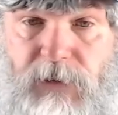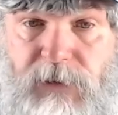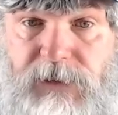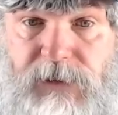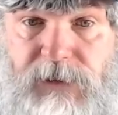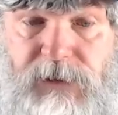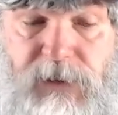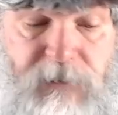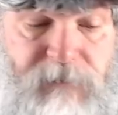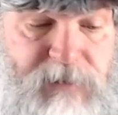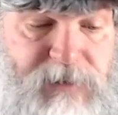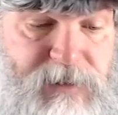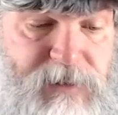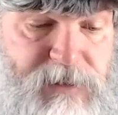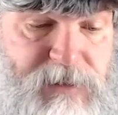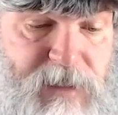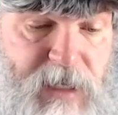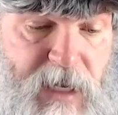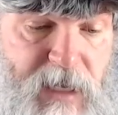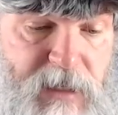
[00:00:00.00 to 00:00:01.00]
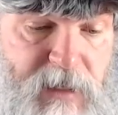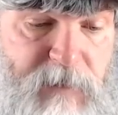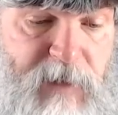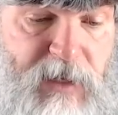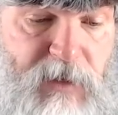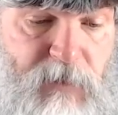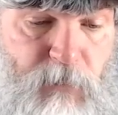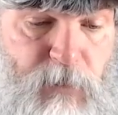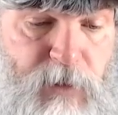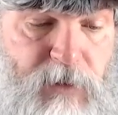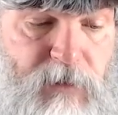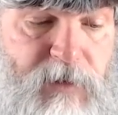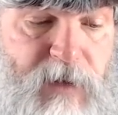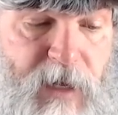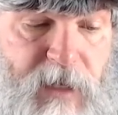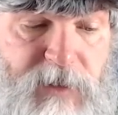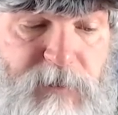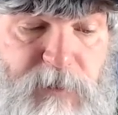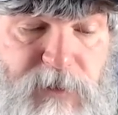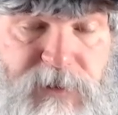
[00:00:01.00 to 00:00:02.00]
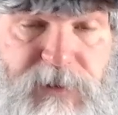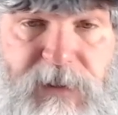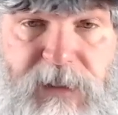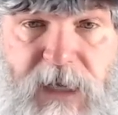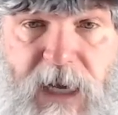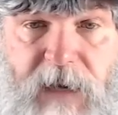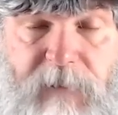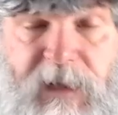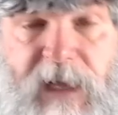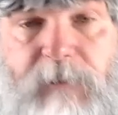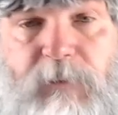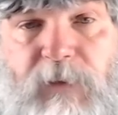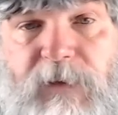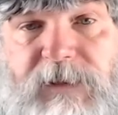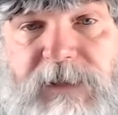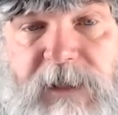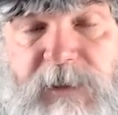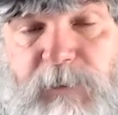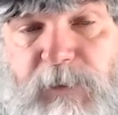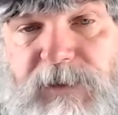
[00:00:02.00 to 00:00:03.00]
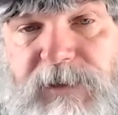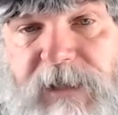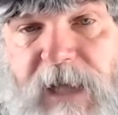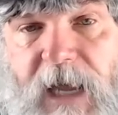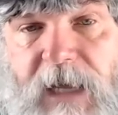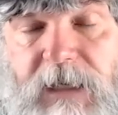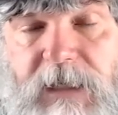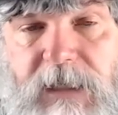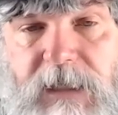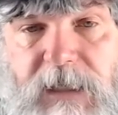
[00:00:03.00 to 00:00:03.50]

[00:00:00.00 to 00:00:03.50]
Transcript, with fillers: and services, and they make a real contribution to the economy, 8.6%.